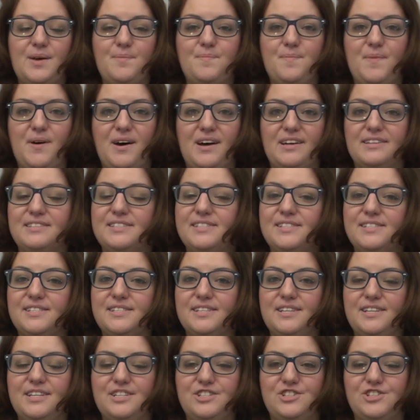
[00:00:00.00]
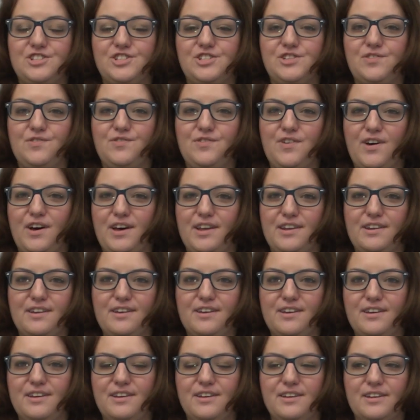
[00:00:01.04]
but it's just a fun,
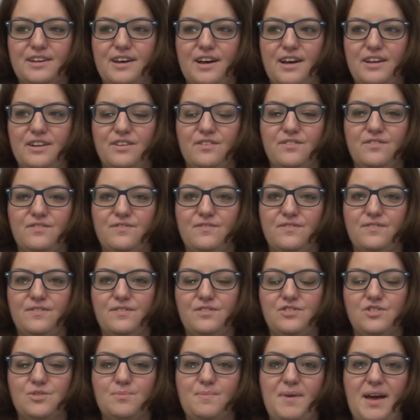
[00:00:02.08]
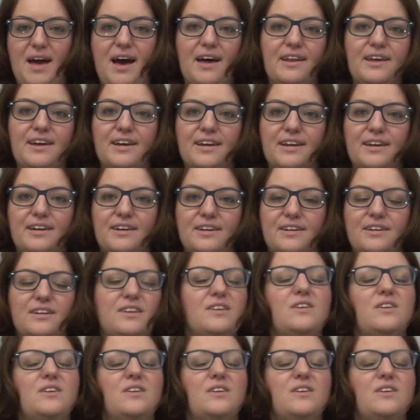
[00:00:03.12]
kind of dramatic,